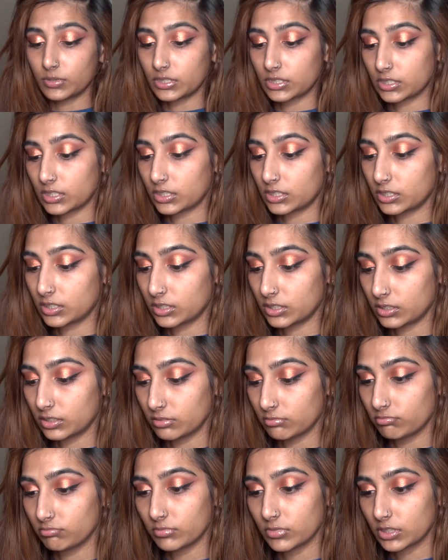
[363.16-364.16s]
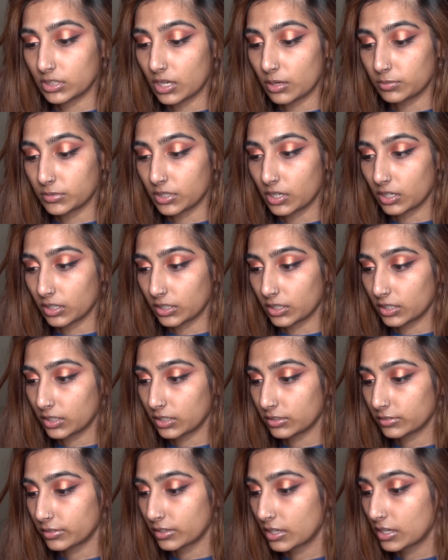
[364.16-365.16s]
just gonna stop
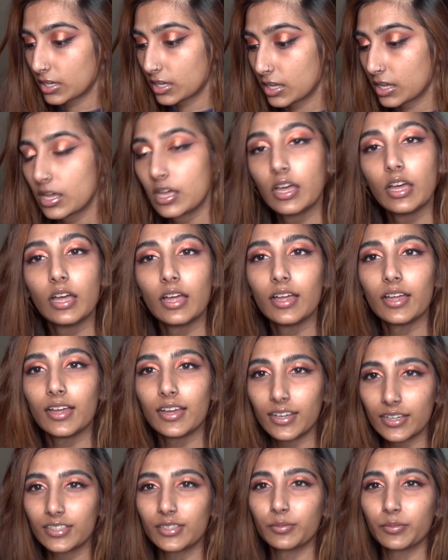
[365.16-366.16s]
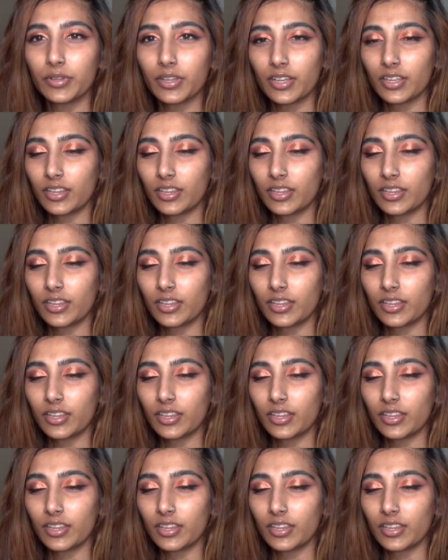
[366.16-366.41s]
talking and apply